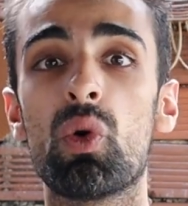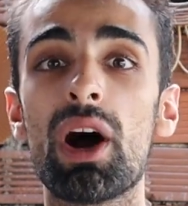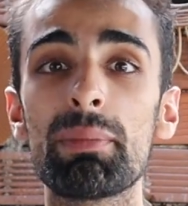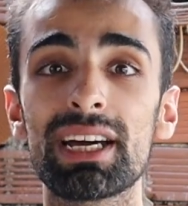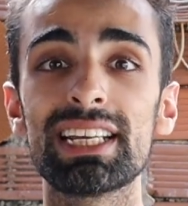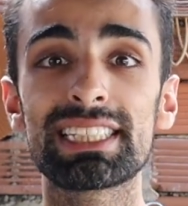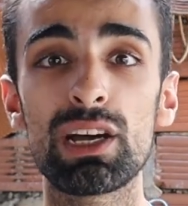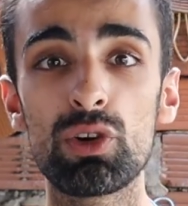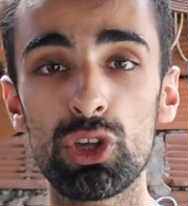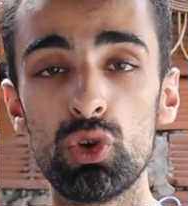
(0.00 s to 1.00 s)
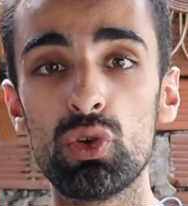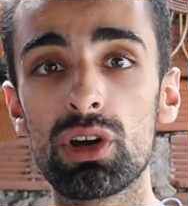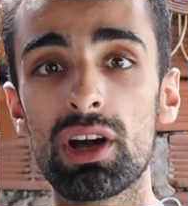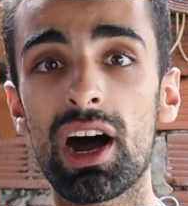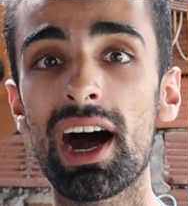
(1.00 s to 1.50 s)
Well, I'm going to tell you,
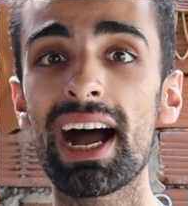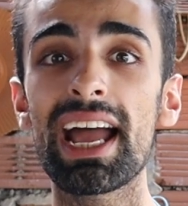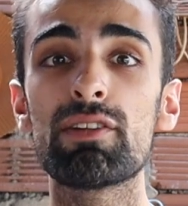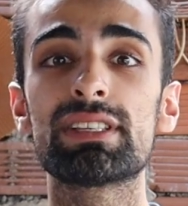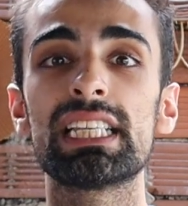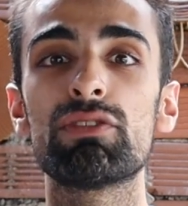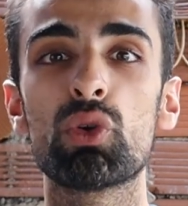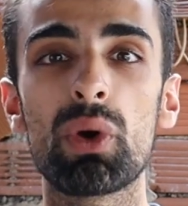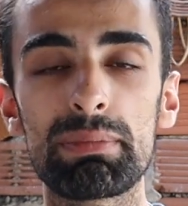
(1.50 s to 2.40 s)
I have several